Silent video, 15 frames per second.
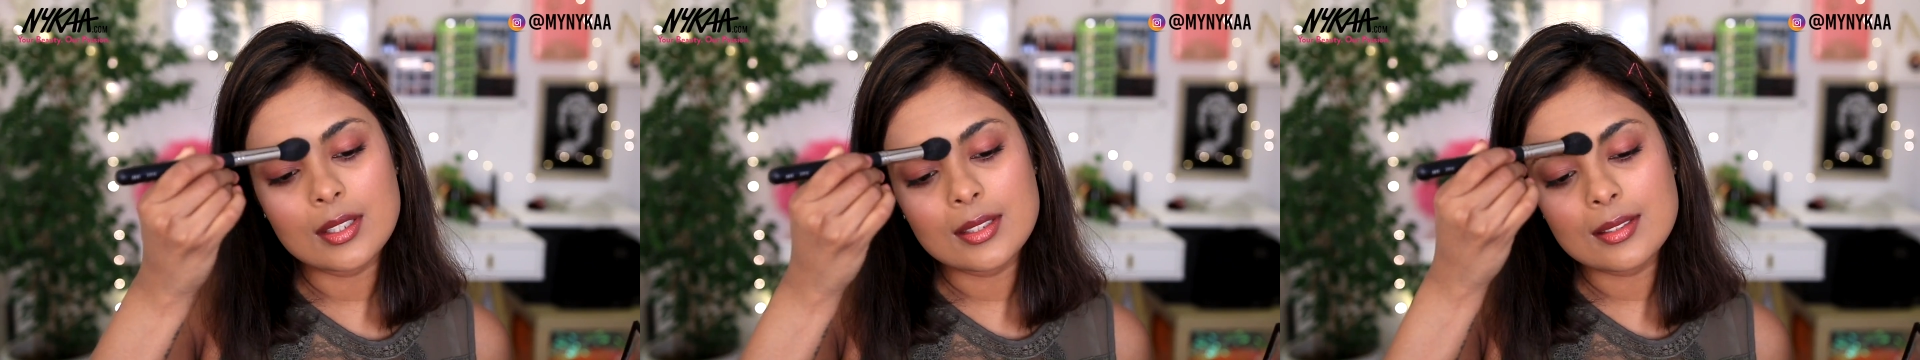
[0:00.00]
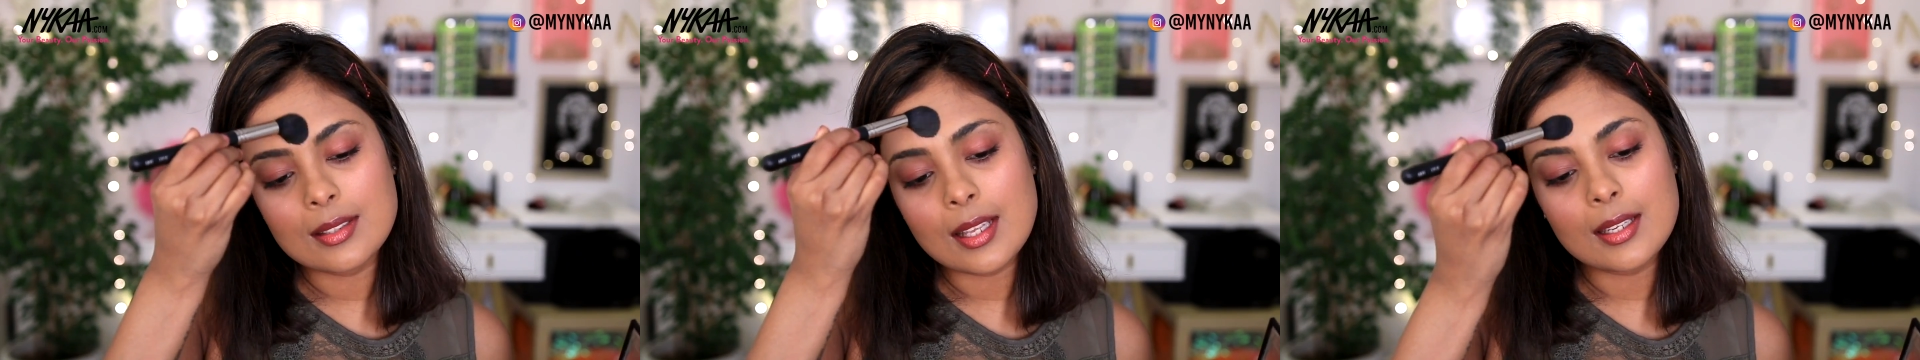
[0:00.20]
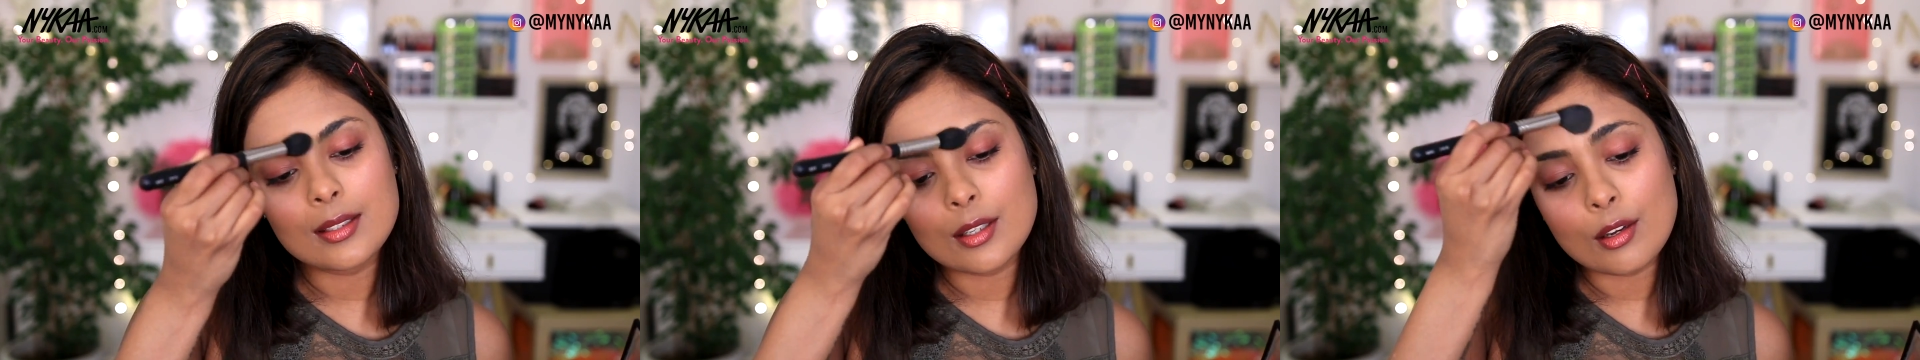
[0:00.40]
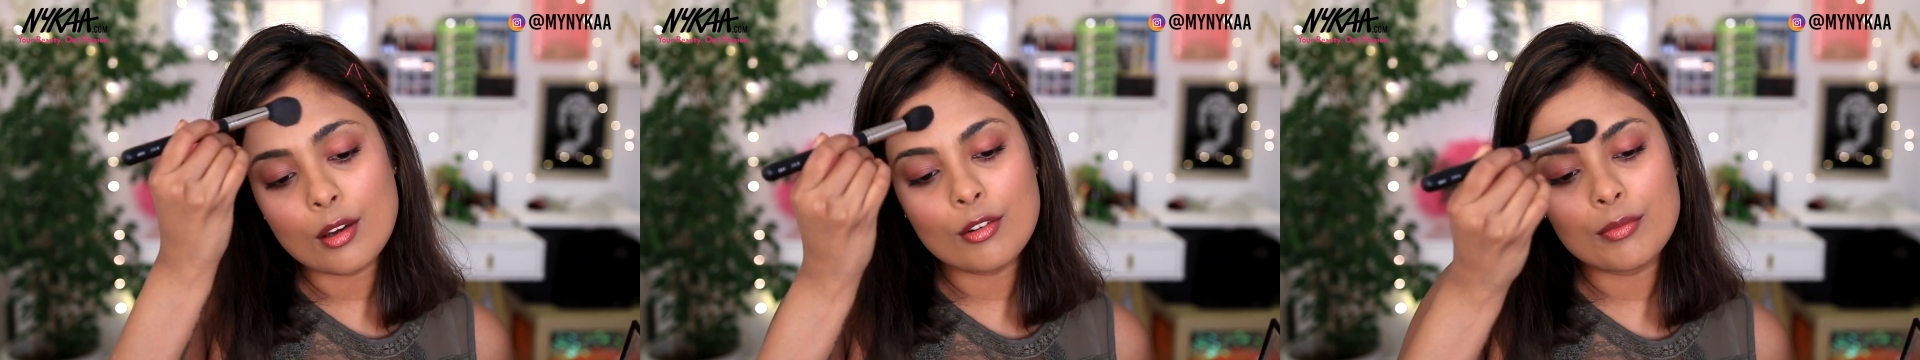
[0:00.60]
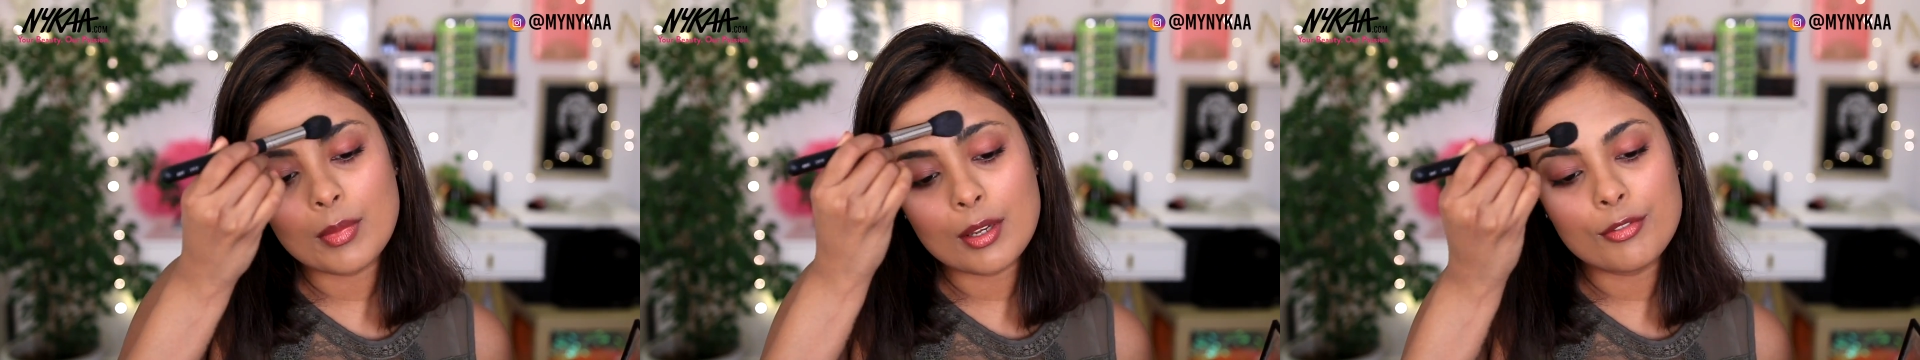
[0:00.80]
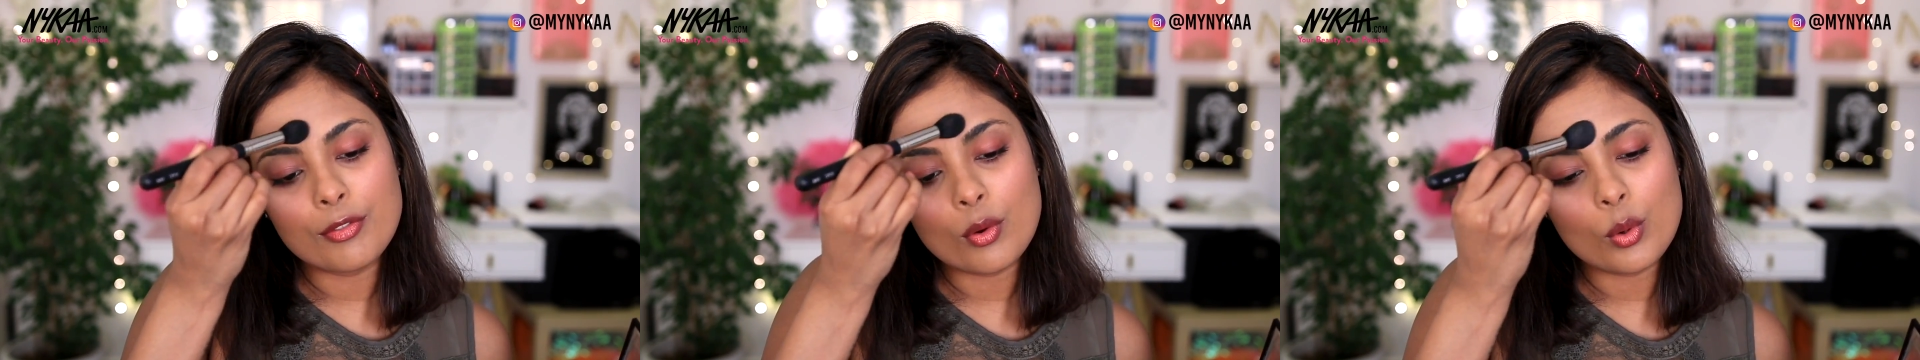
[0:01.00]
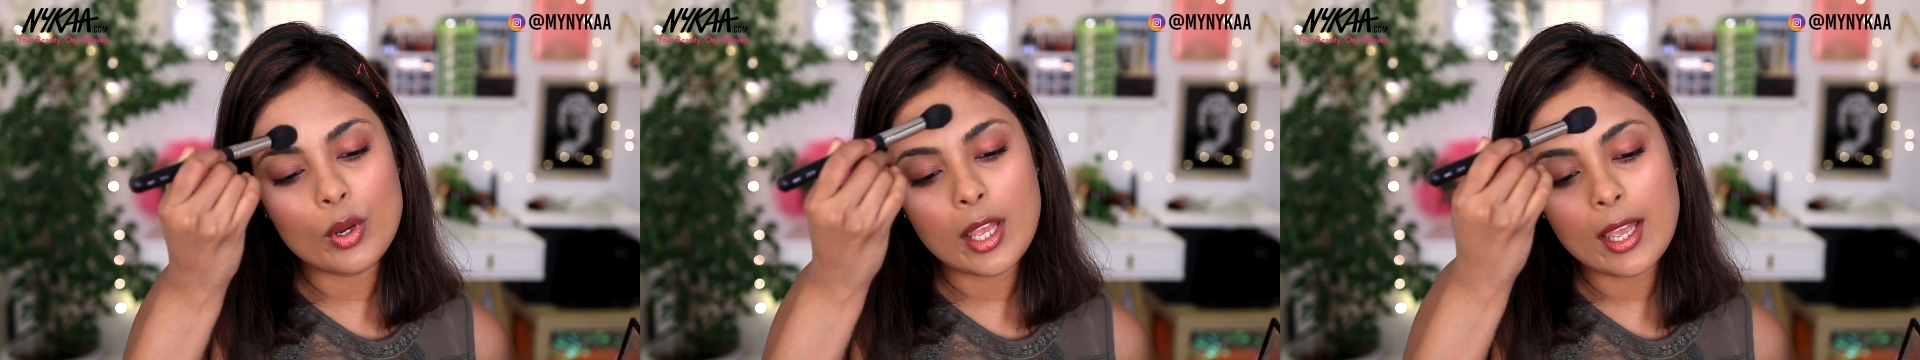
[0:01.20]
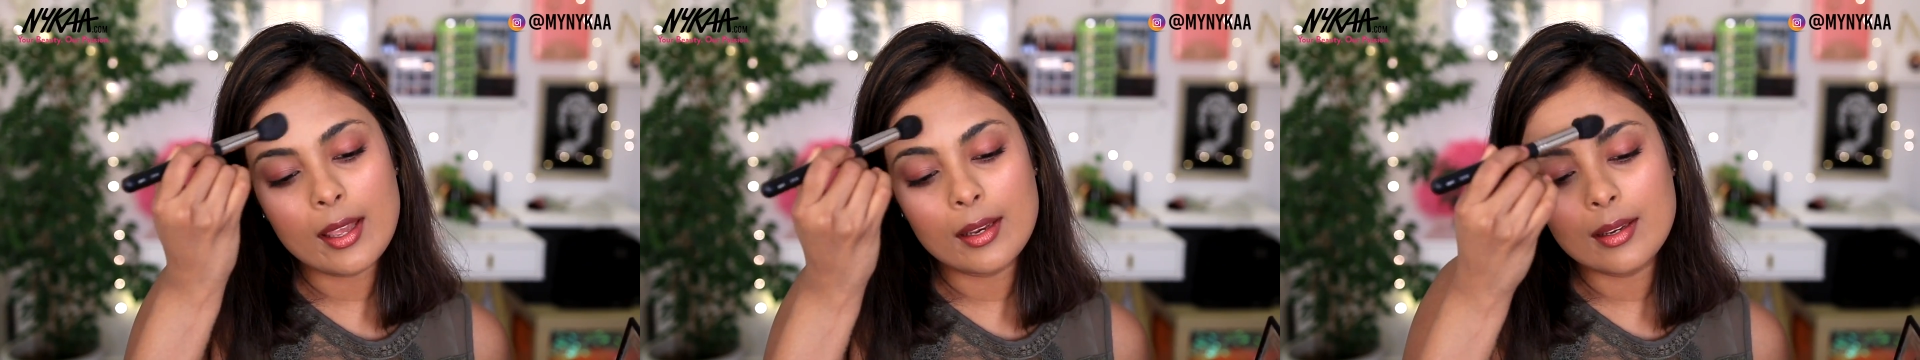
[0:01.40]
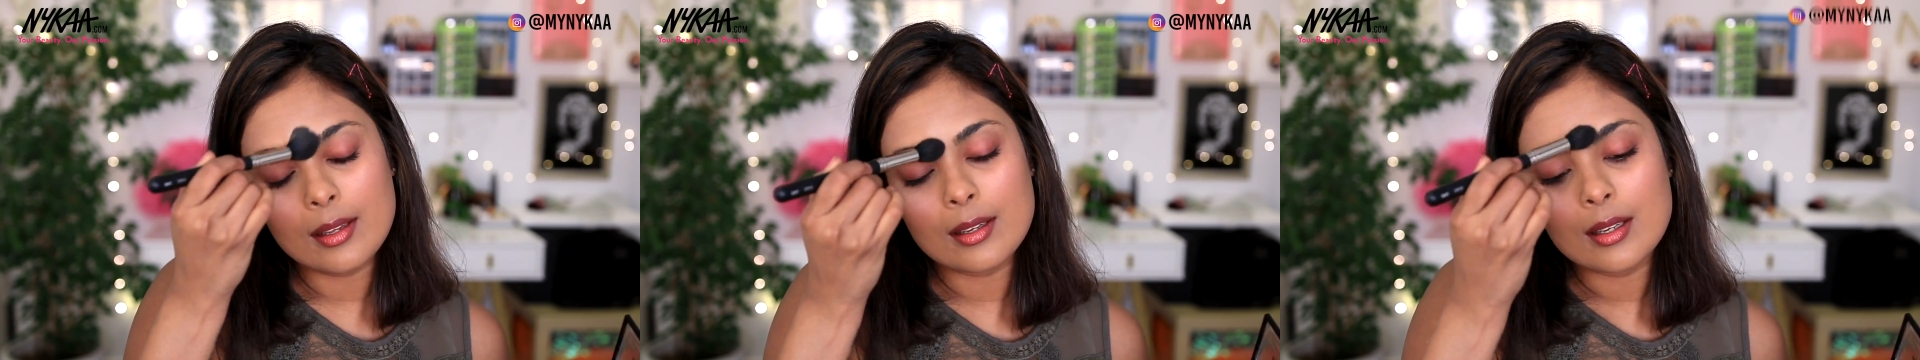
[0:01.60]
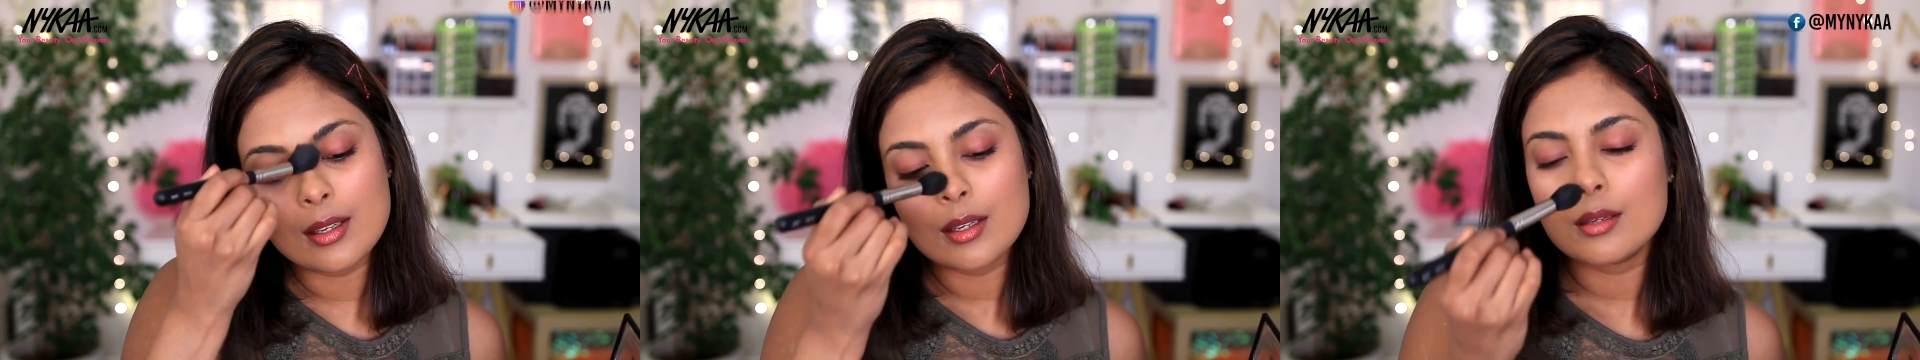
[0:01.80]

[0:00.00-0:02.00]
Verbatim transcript: center of my forehead,